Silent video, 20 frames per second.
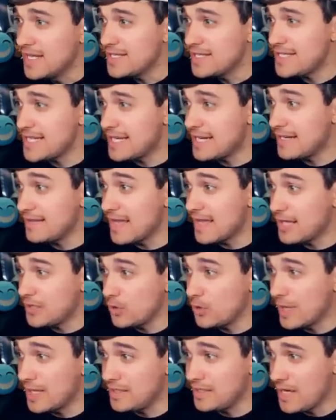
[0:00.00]
sitting there
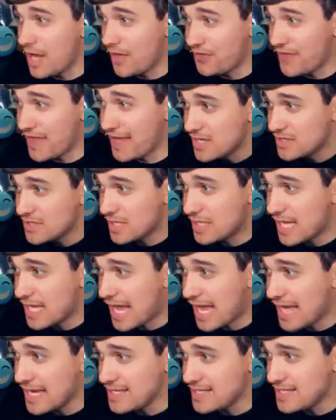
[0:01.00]
doing nothing. So
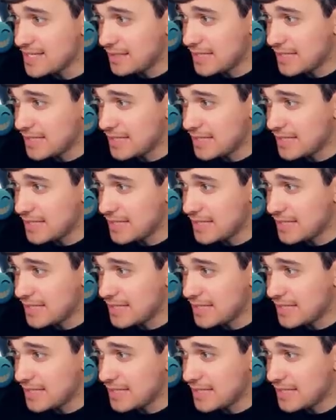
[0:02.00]
guys,